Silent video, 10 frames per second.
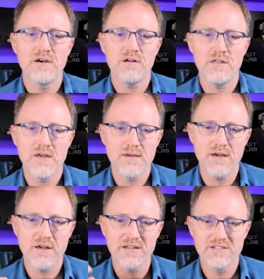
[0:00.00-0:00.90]
all I,
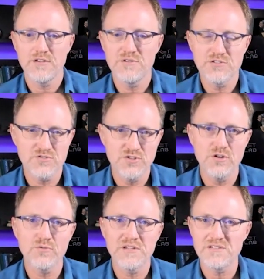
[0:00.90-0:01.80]
all I can tell you is there's
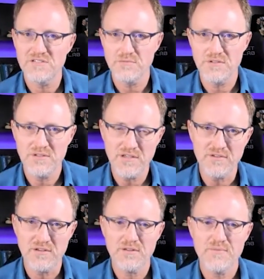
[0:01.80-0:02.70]
no reason to believe
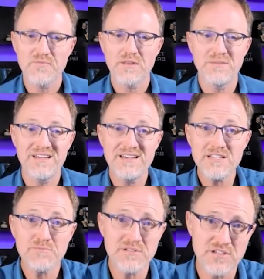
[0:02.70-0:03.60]
it. But
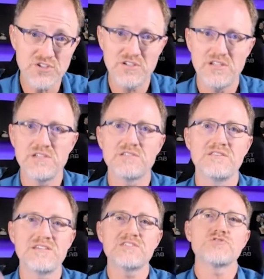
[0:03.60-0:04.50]
his position is
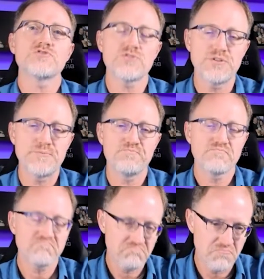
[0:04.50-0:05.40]
this is true.
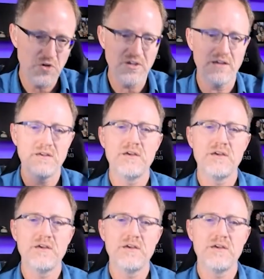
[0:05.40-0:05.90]
Okay.